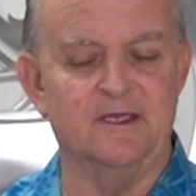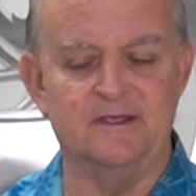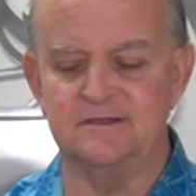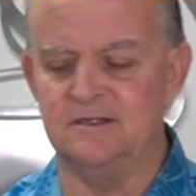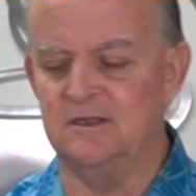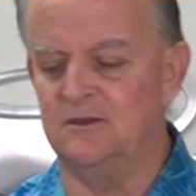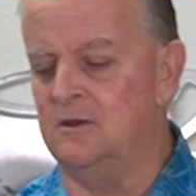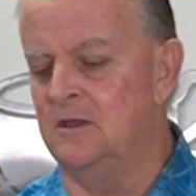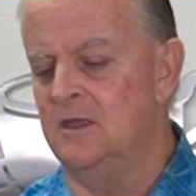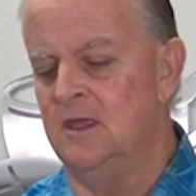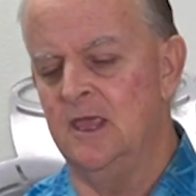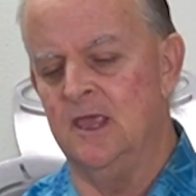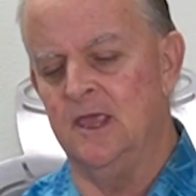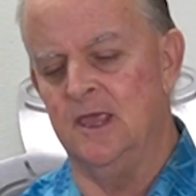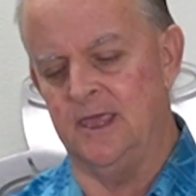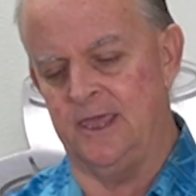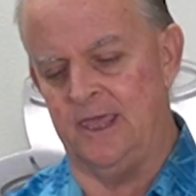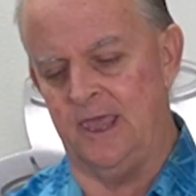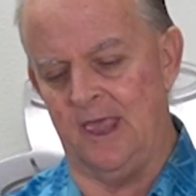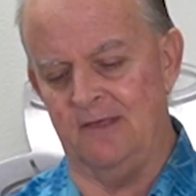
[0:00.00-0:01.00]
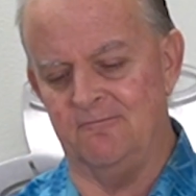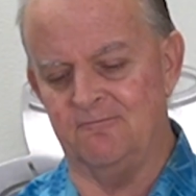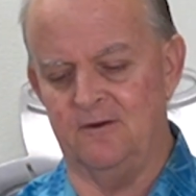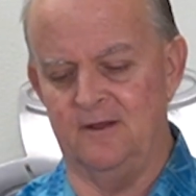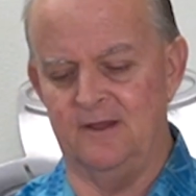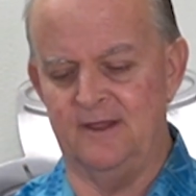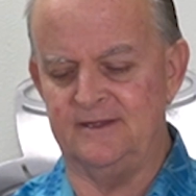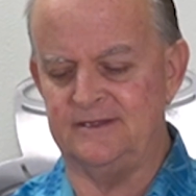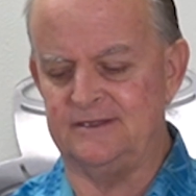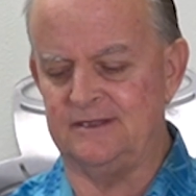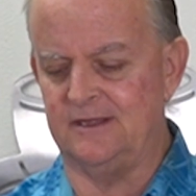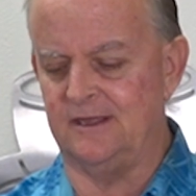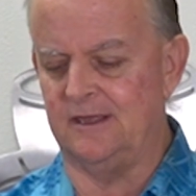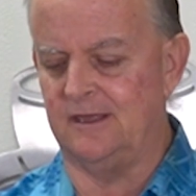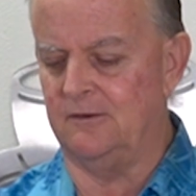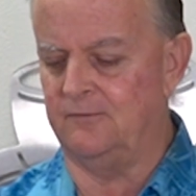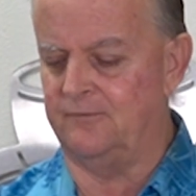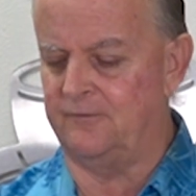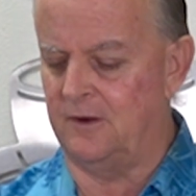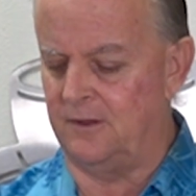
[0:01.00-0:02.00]
So can't really
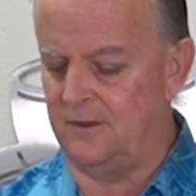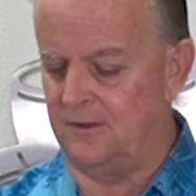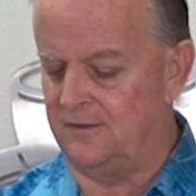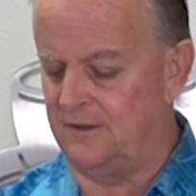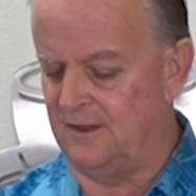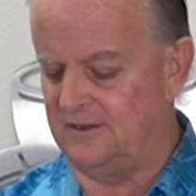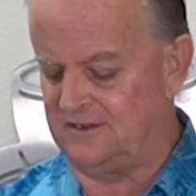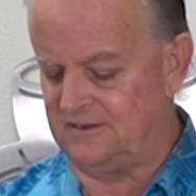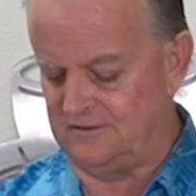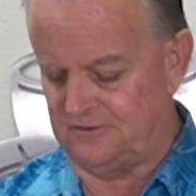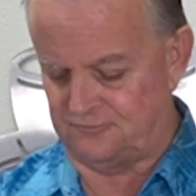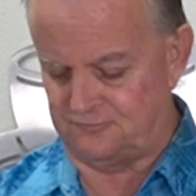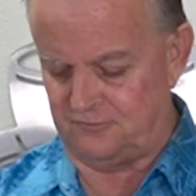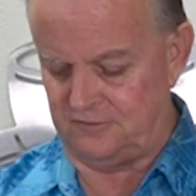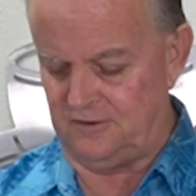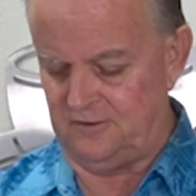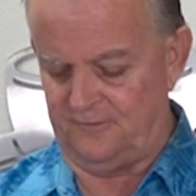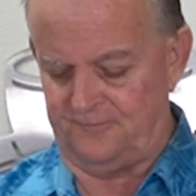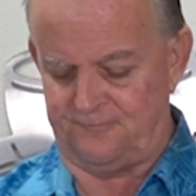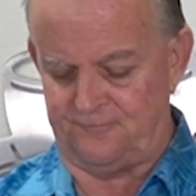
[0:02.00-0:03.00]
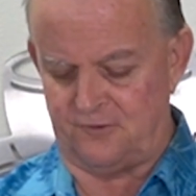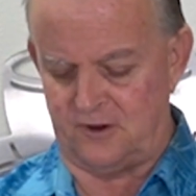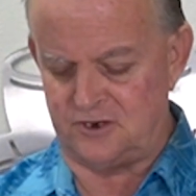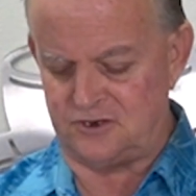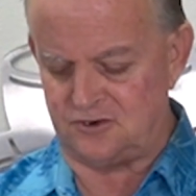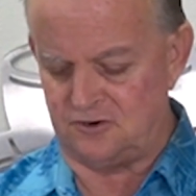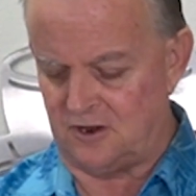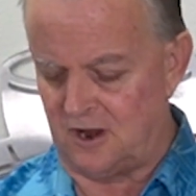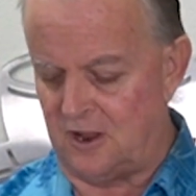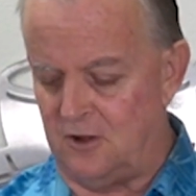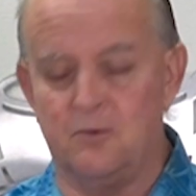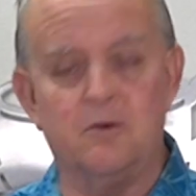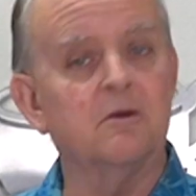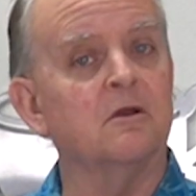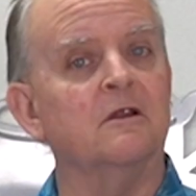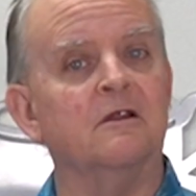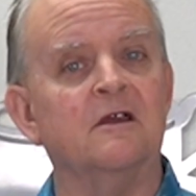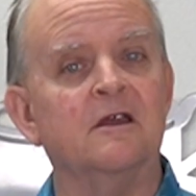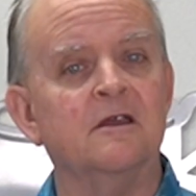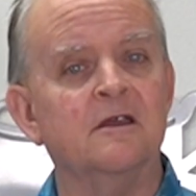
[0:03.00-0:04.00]
say whether this is real fresh or not. We're
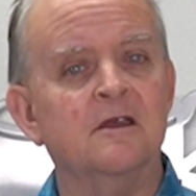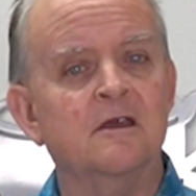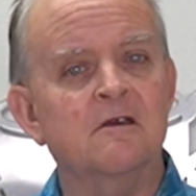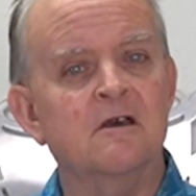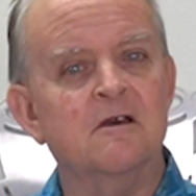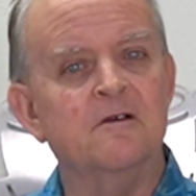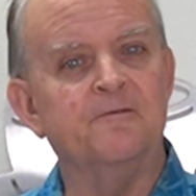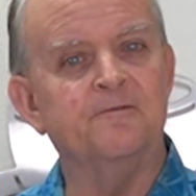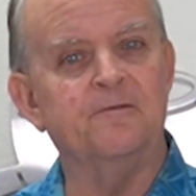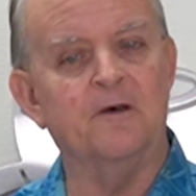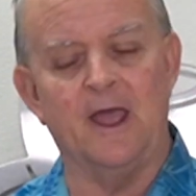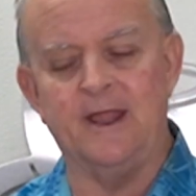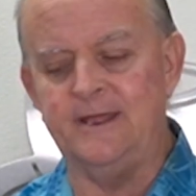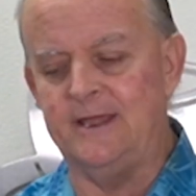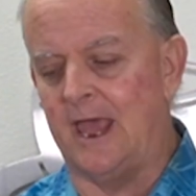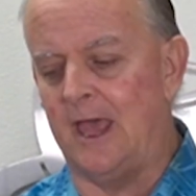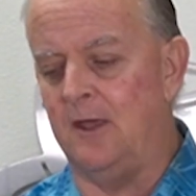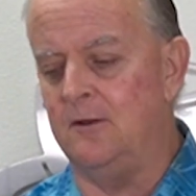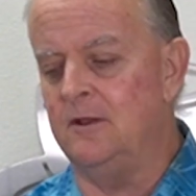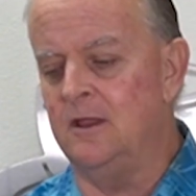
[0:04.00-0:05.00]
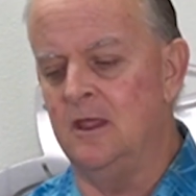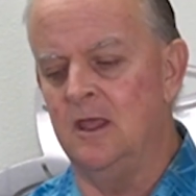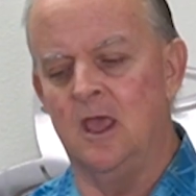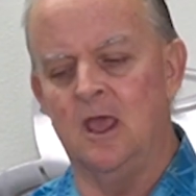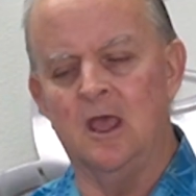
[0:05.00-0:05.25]
gonna find out.